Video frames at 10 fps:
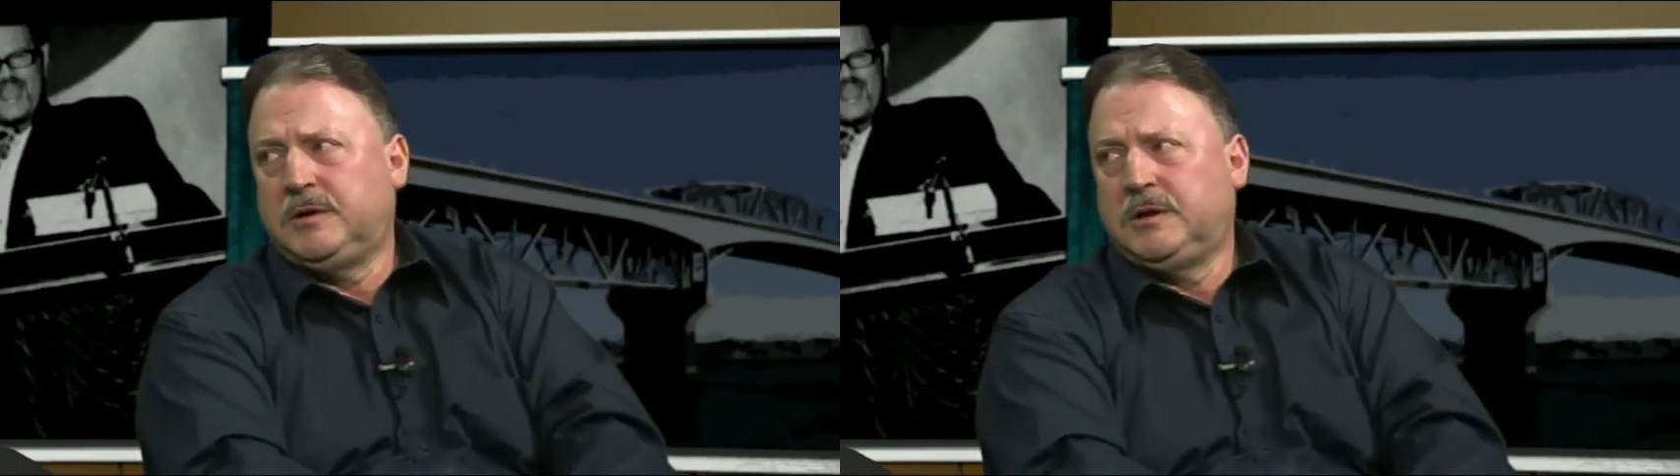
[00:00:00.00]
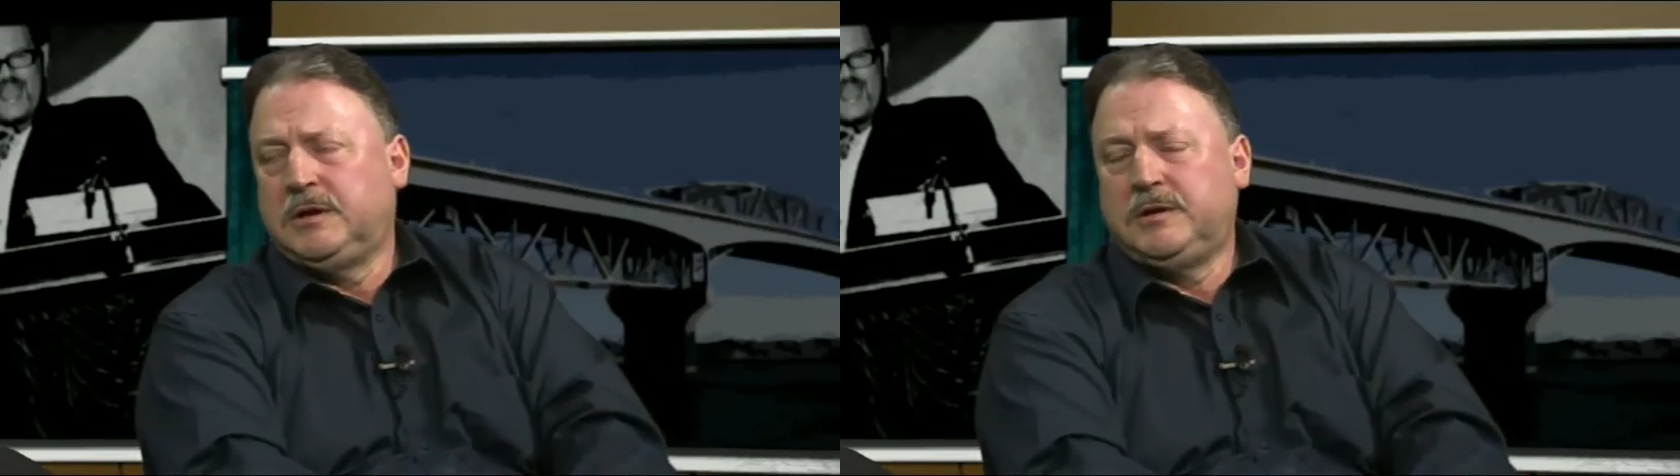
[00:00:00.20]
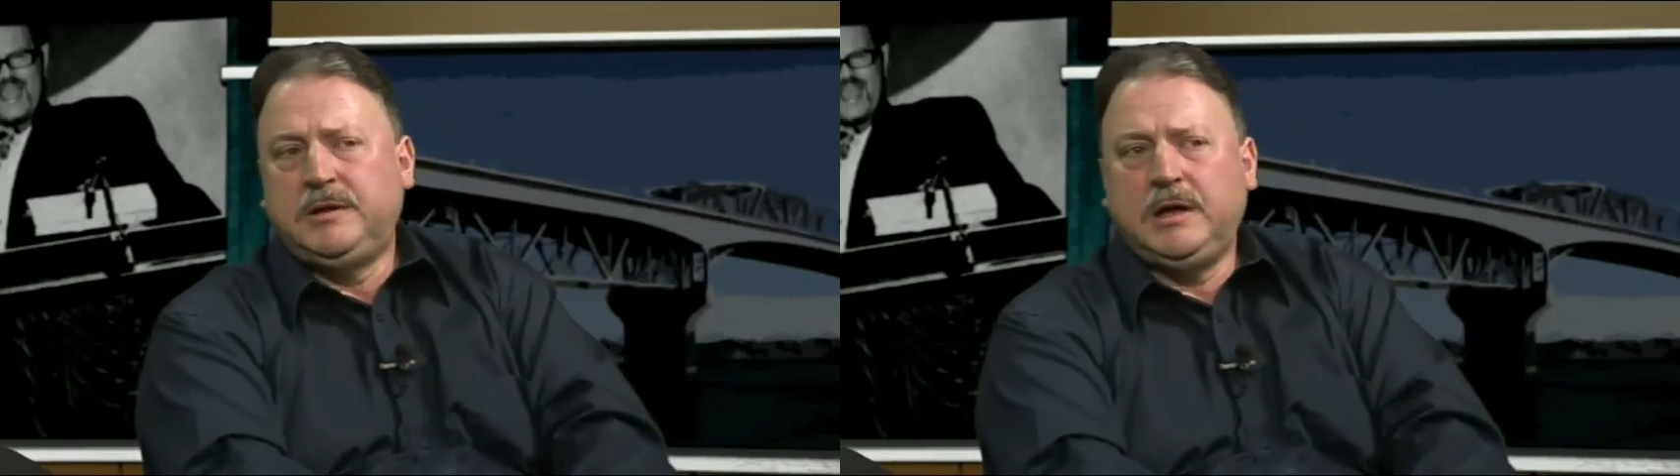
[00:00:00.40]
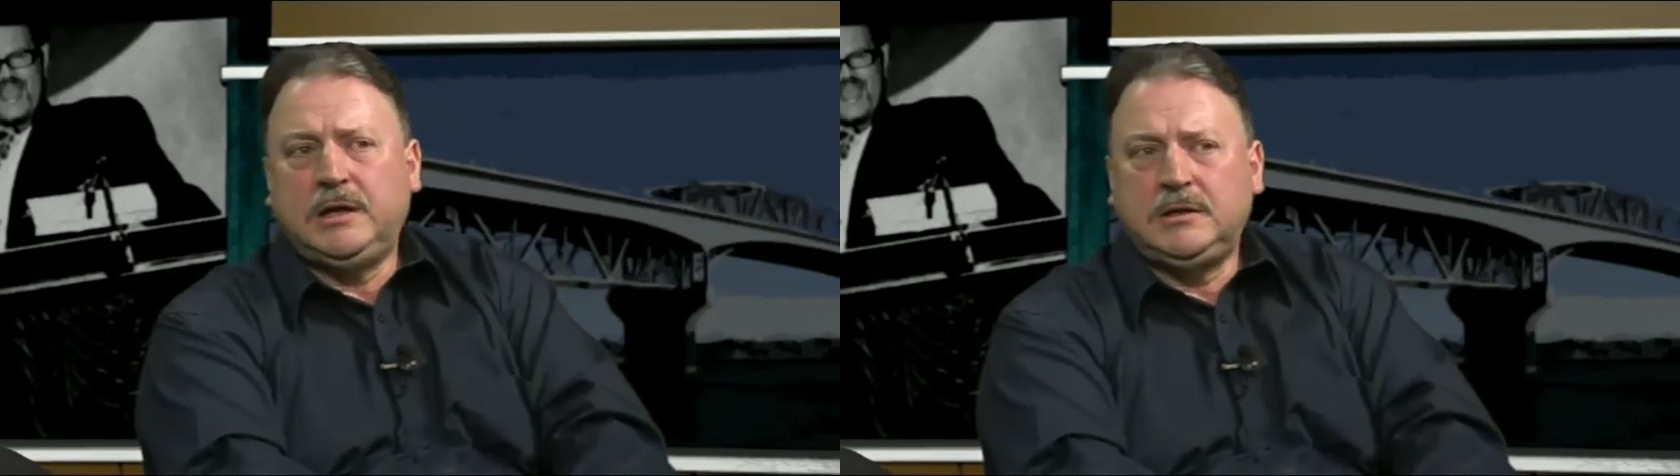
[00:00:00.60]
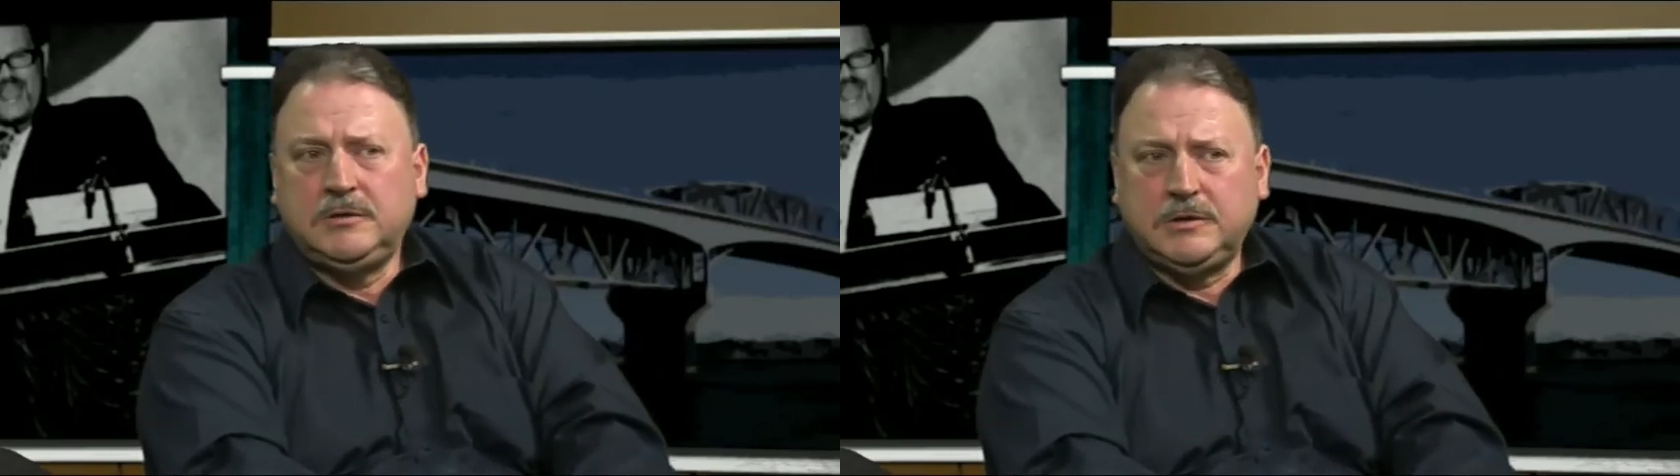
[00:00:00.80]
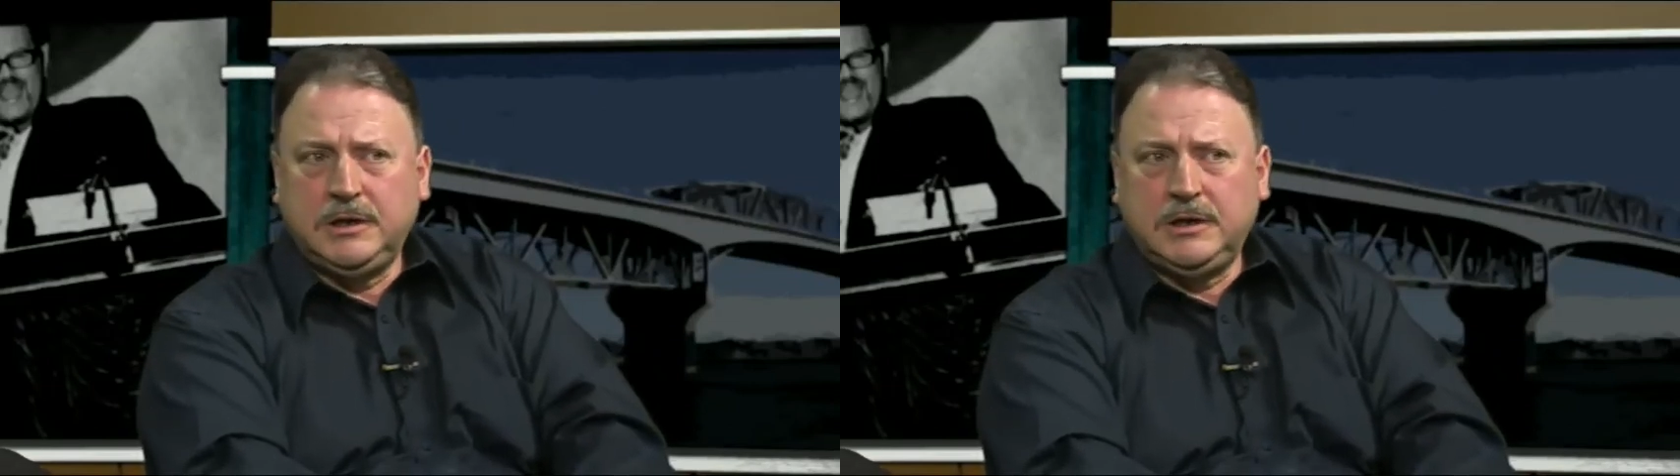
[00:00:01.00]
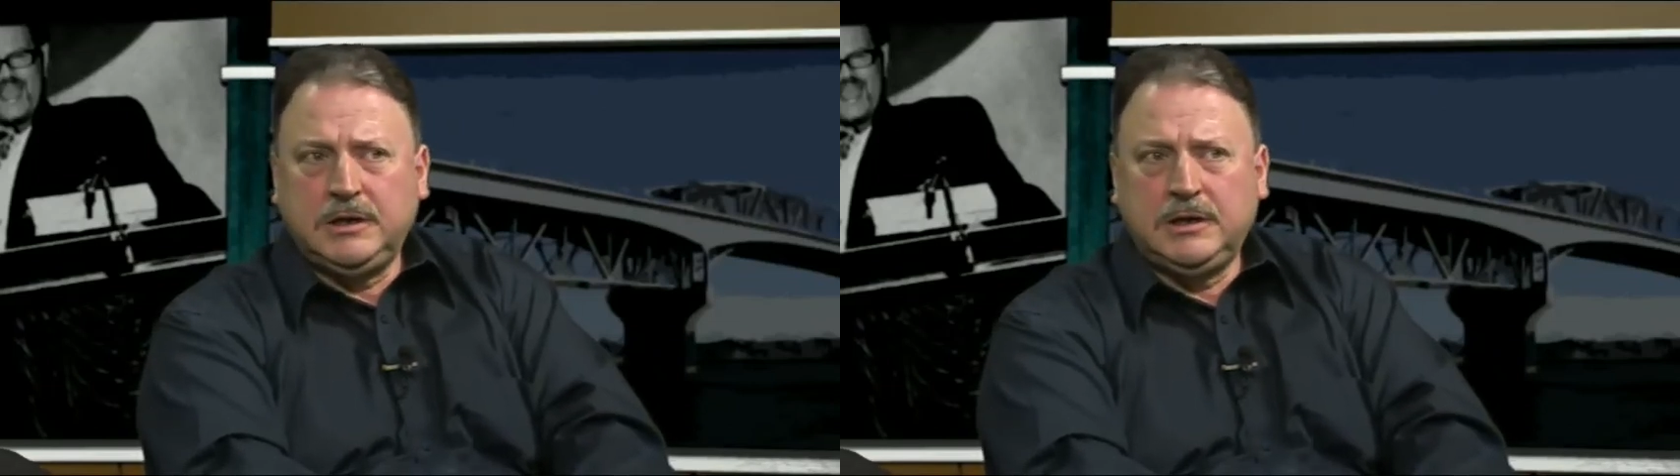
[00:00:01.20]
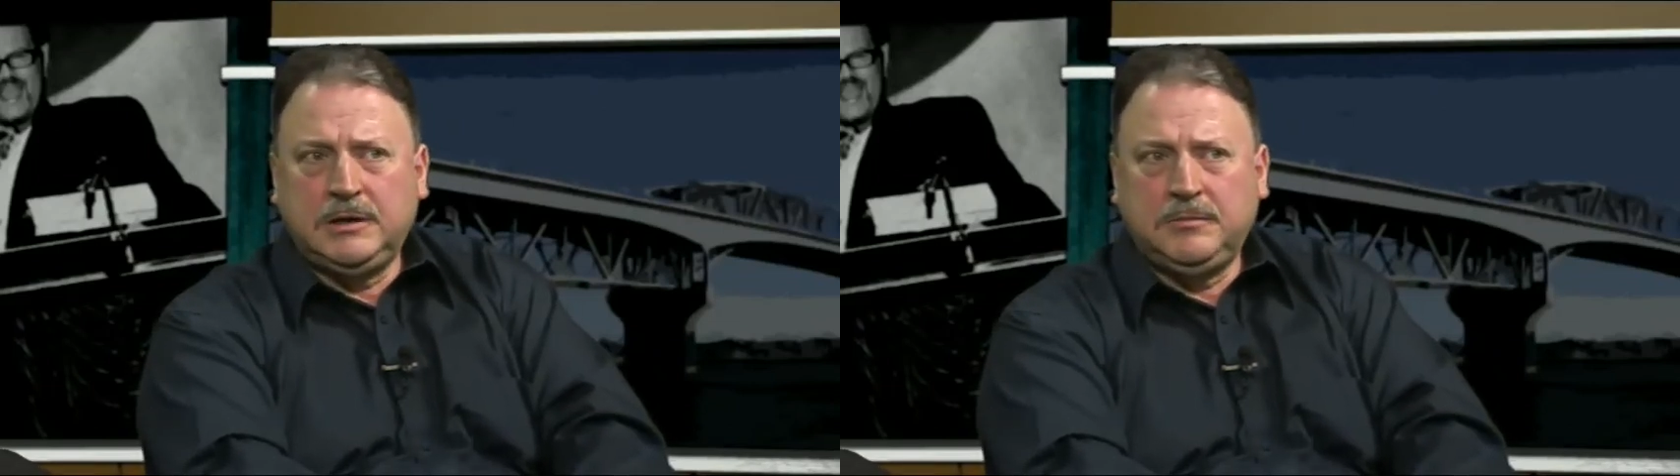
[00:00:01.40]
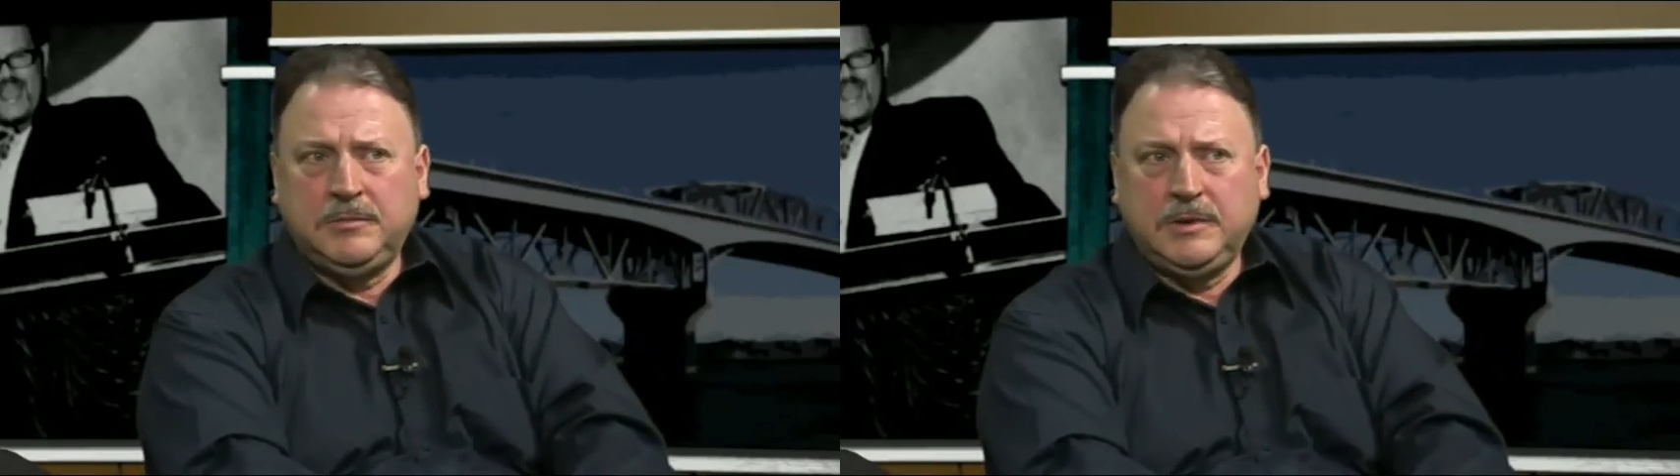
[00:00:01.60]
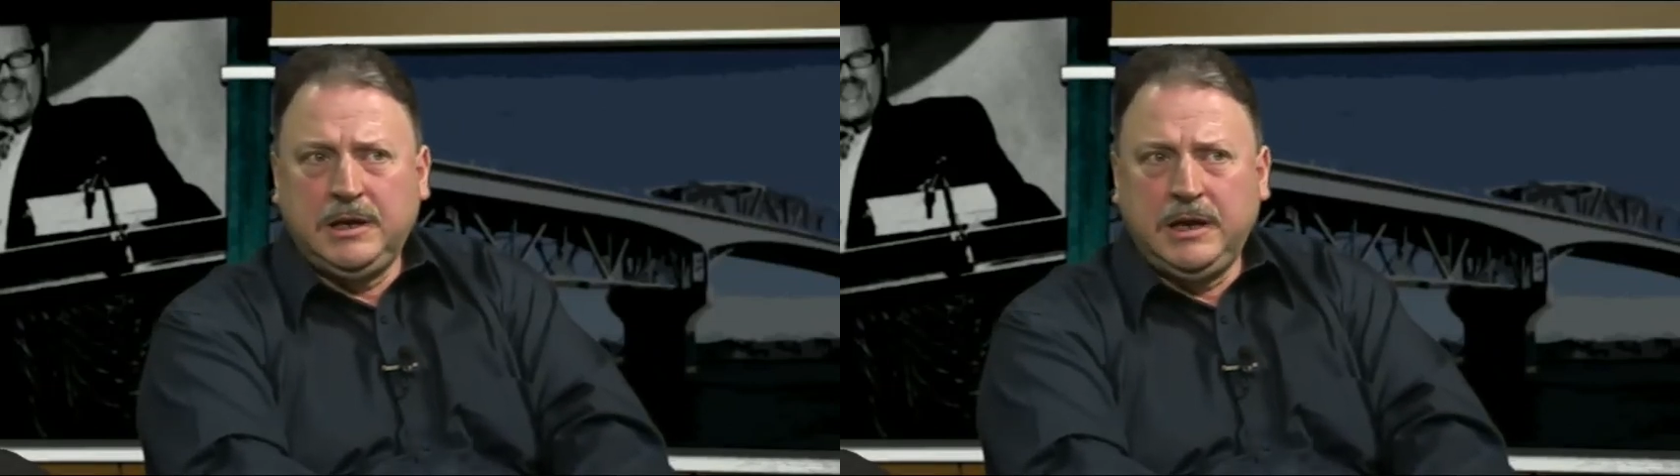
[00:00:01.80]
I would say 44,
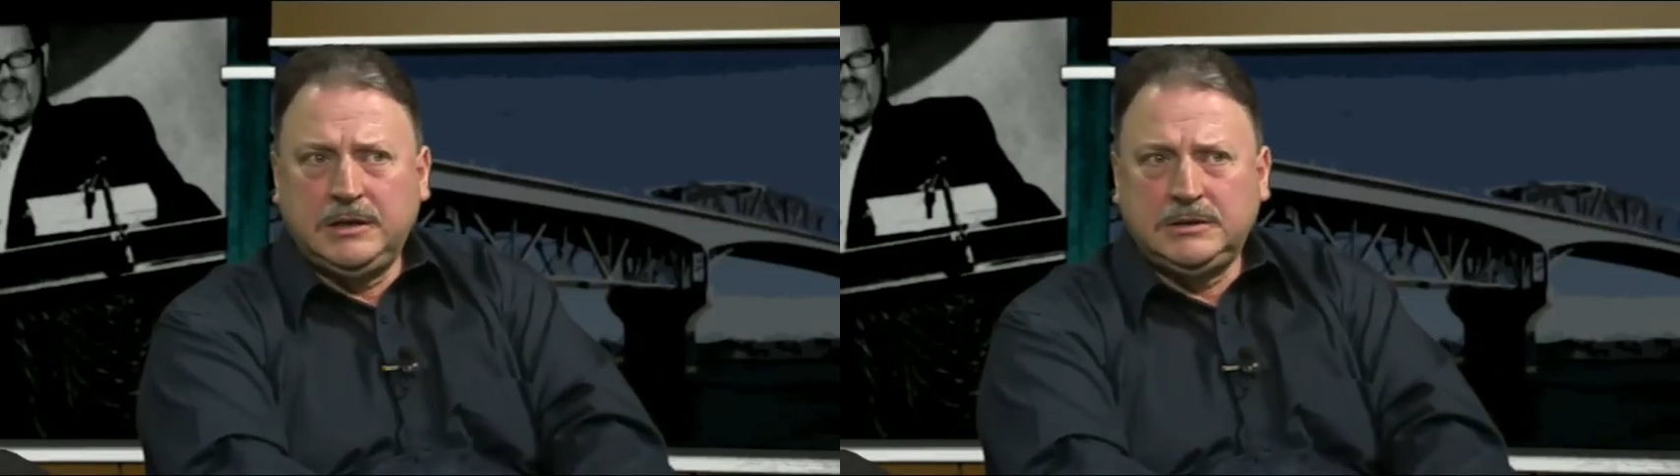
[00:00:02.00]
45.